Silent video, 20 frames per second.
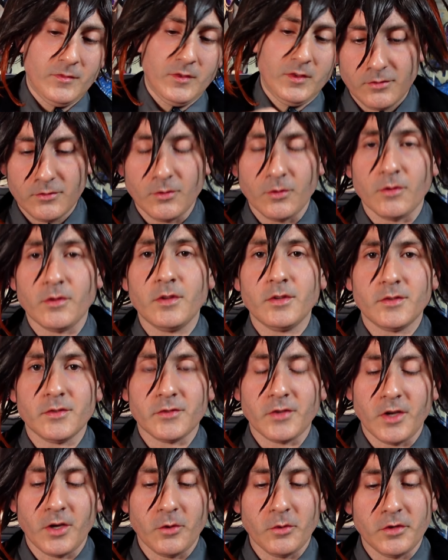So this is
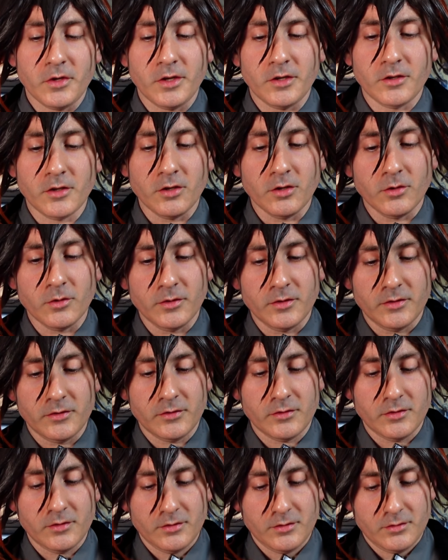how a Nendo
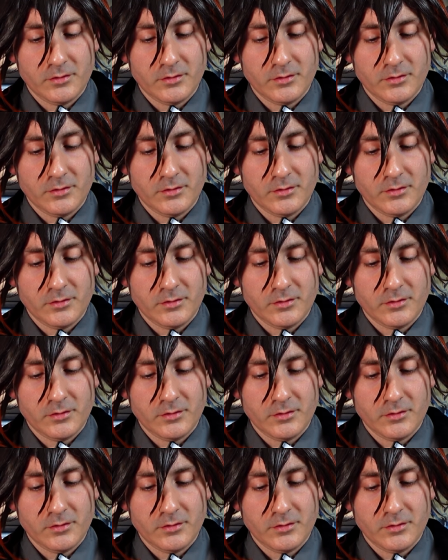is.